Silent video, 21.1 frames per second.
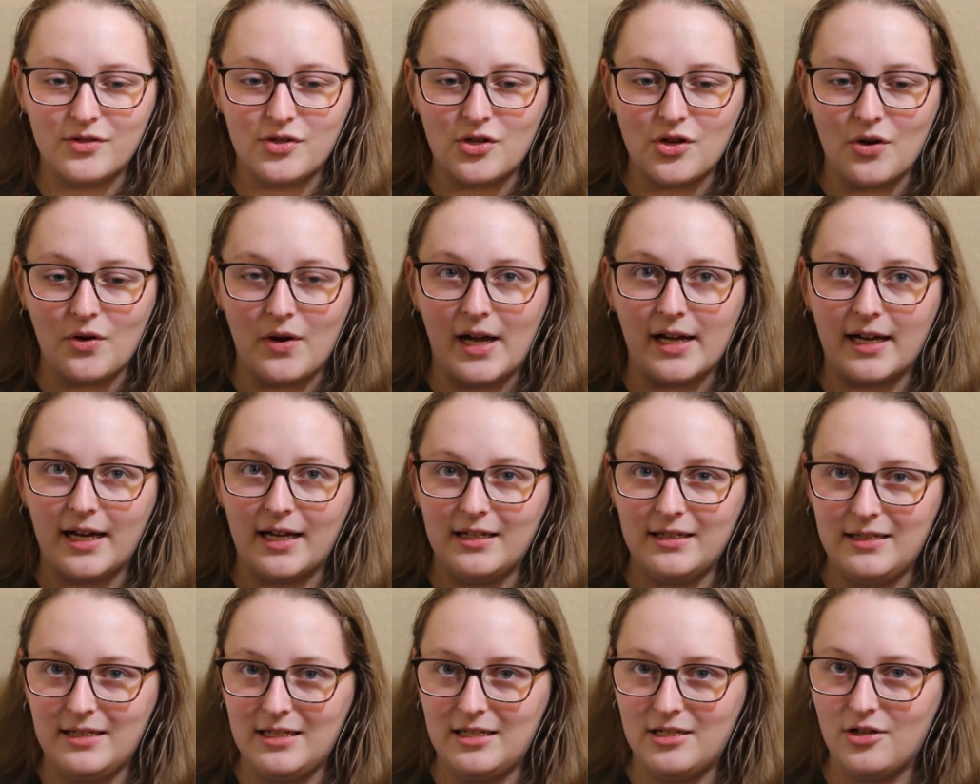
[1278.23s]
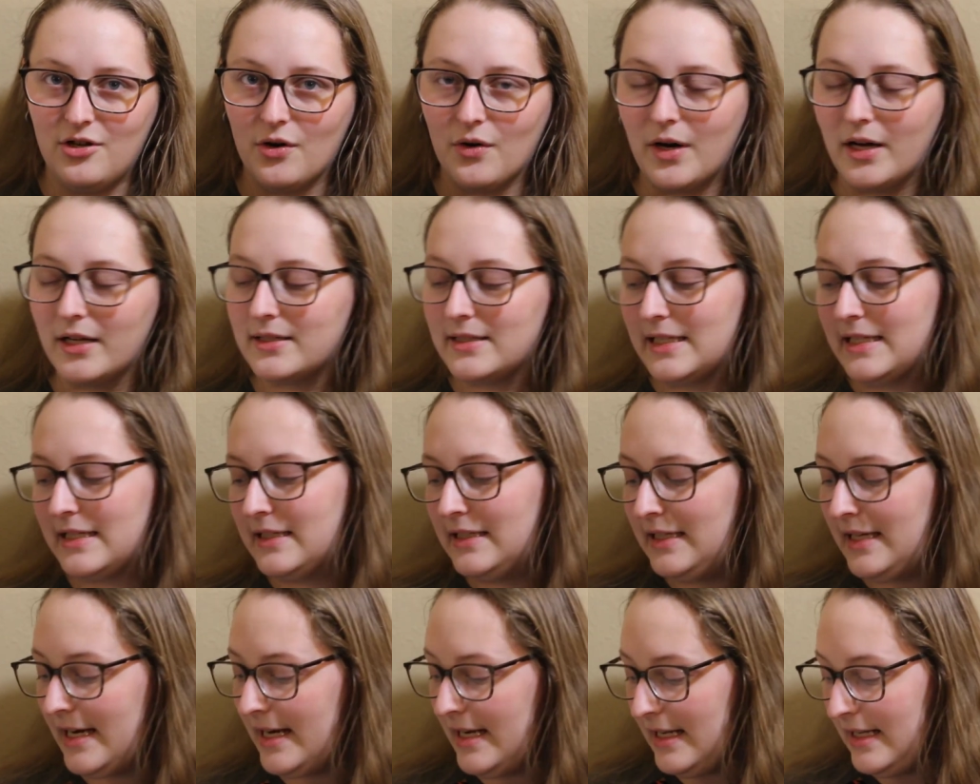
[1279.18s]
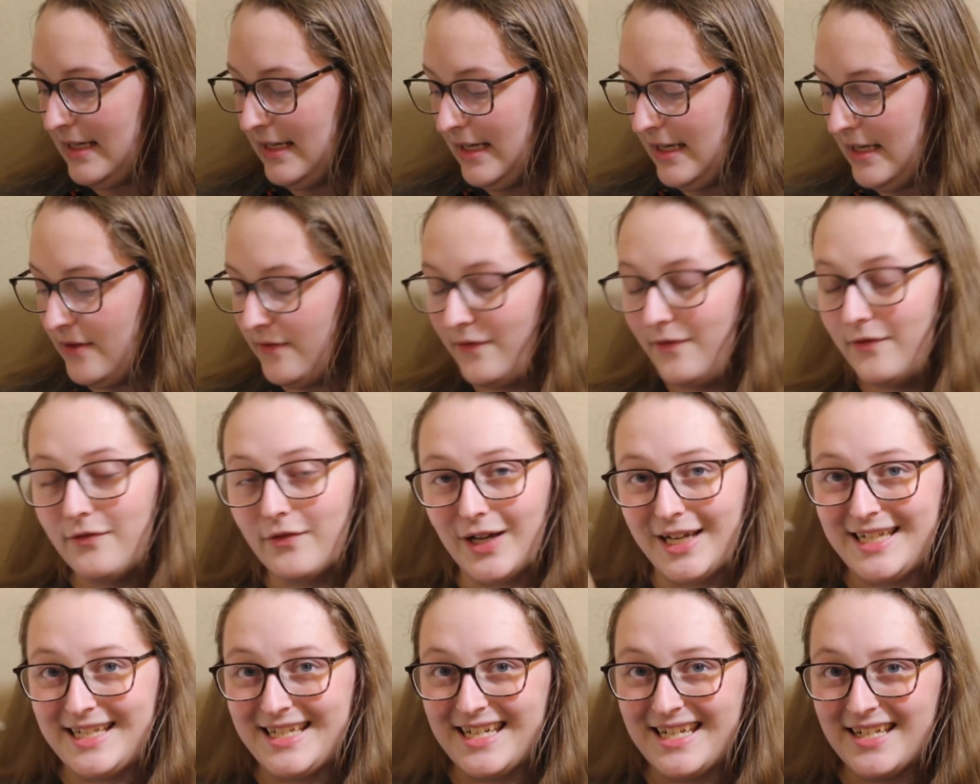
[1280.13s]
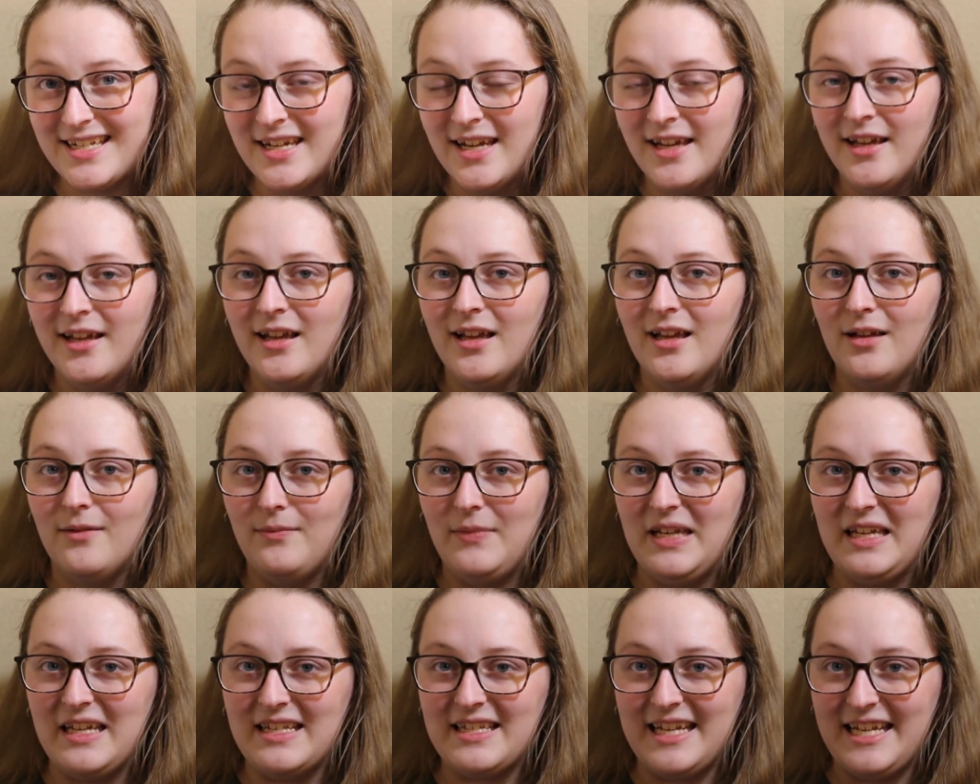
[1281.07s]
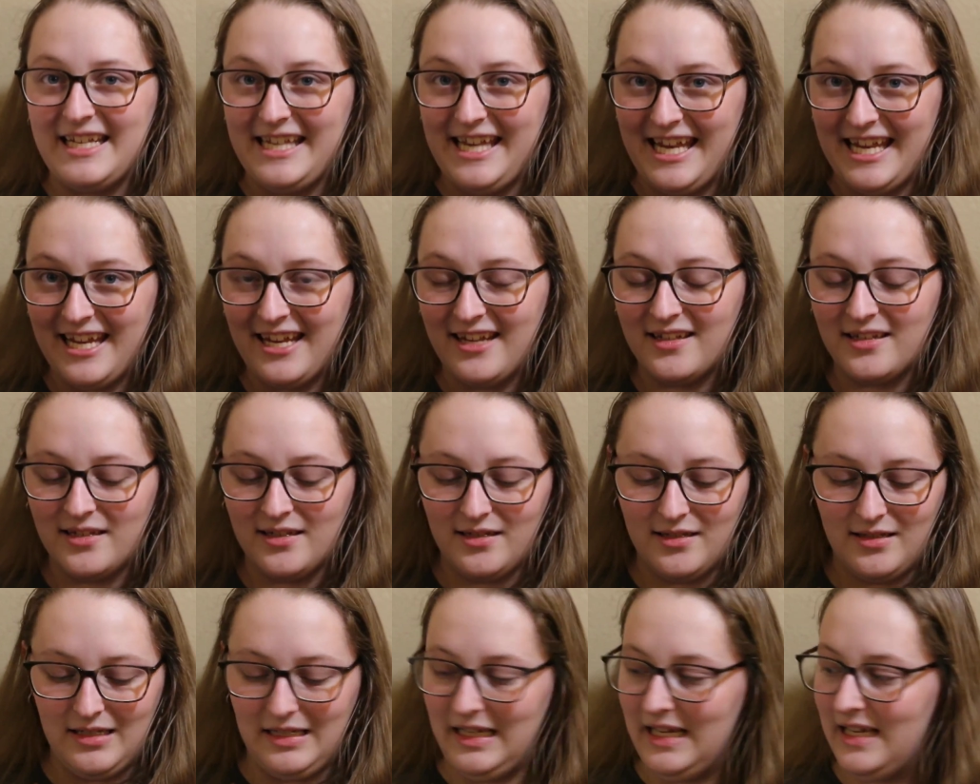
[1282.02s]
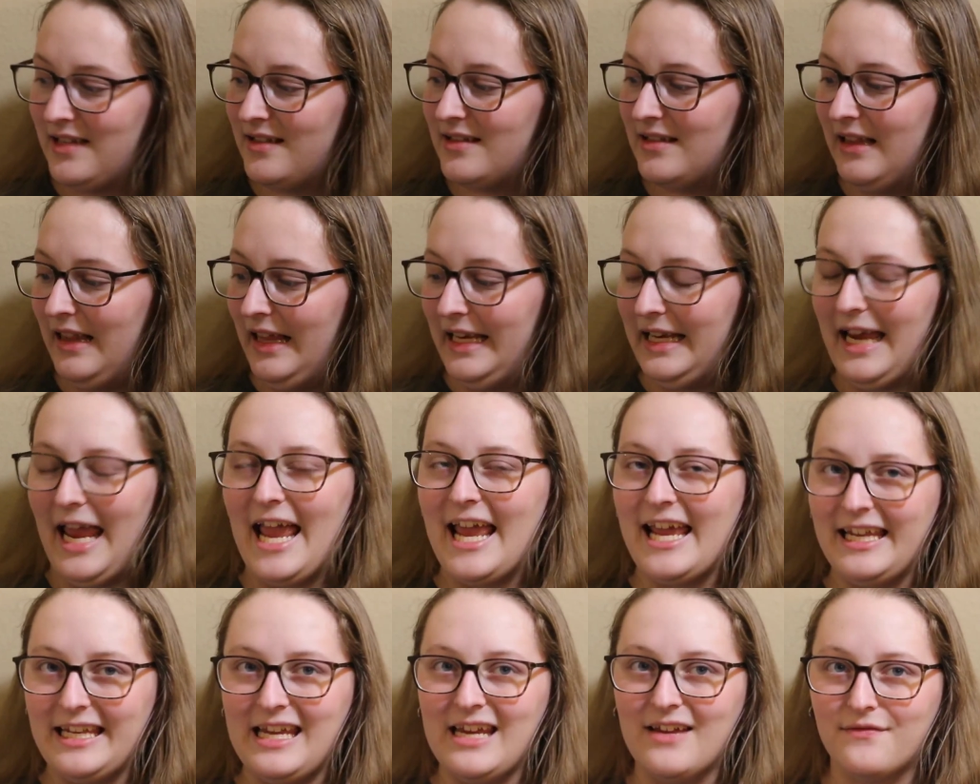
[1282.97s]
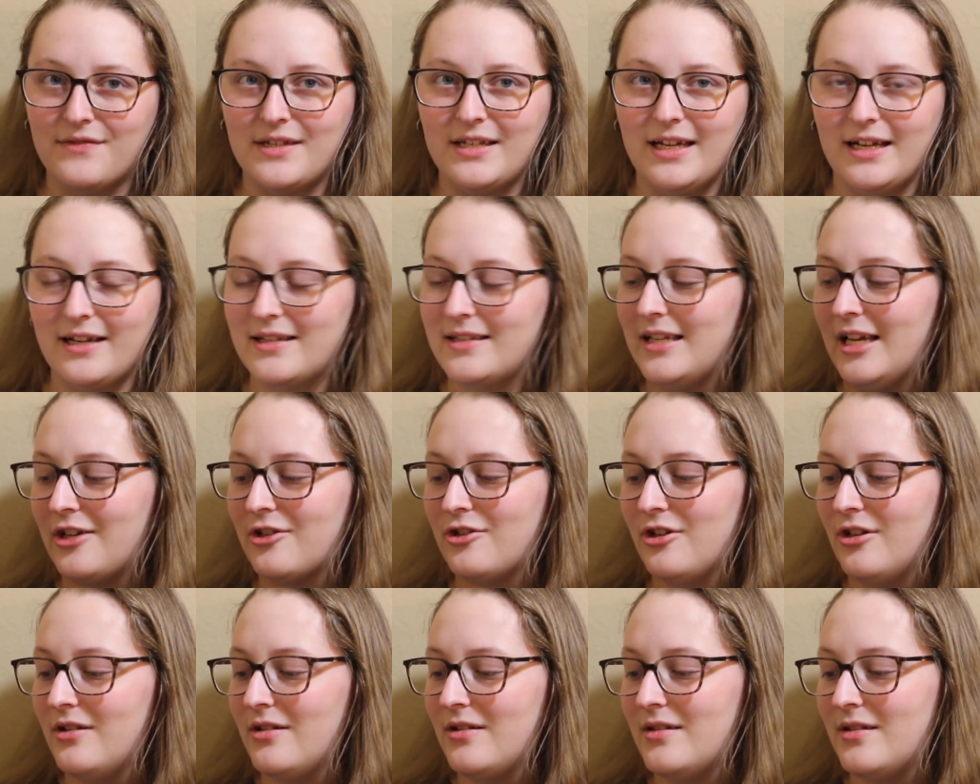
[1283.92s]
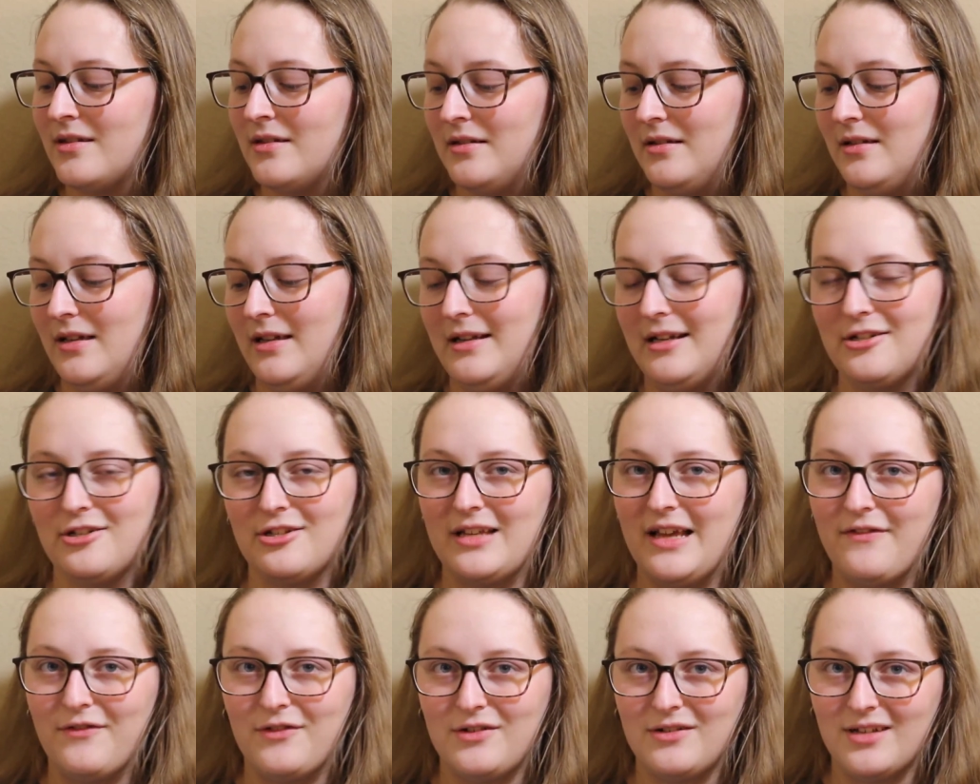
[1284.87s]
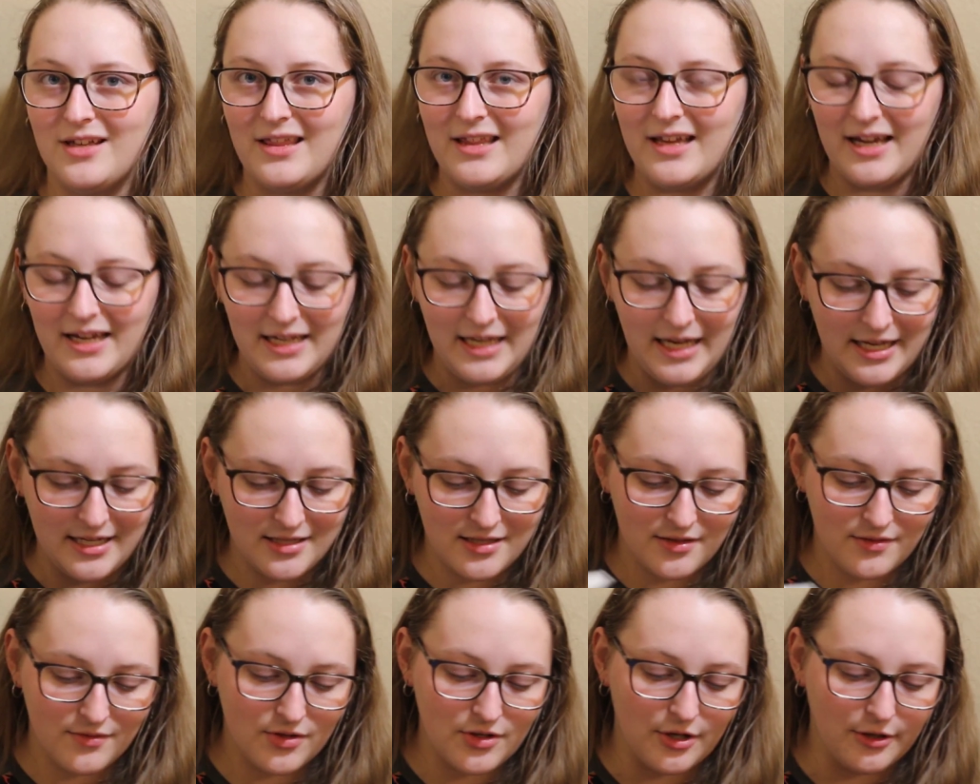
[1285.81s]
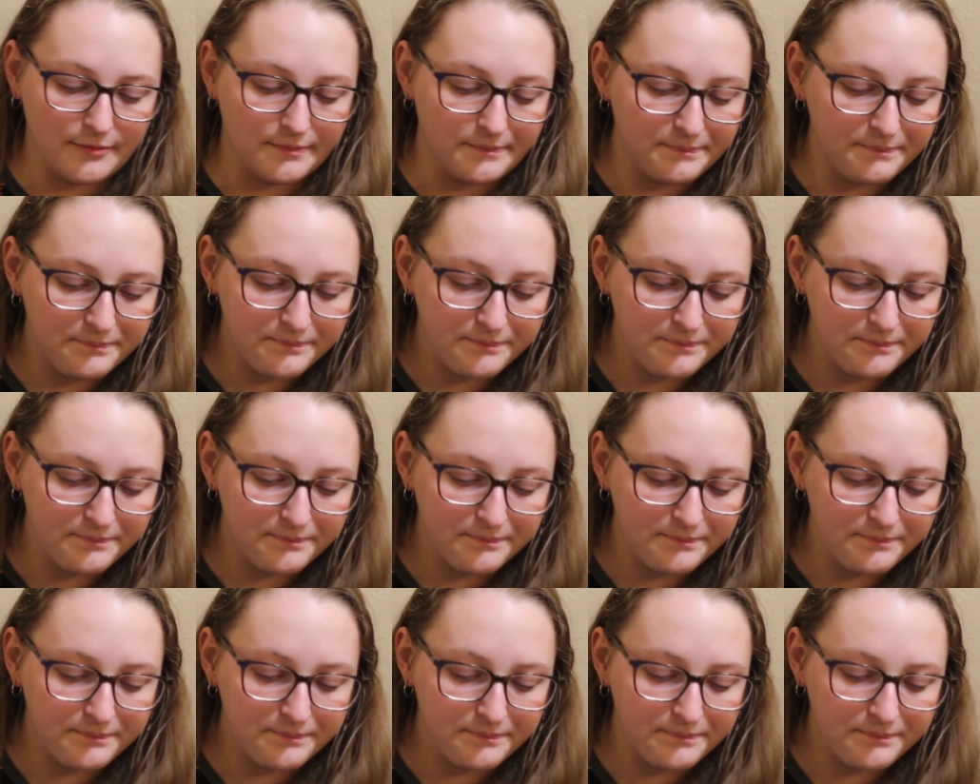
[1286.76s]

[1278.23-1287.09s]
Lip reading: So I kind of need to go hunting again and find it, because I need it to get to like any of the next sections, and I just haven't done that yet. So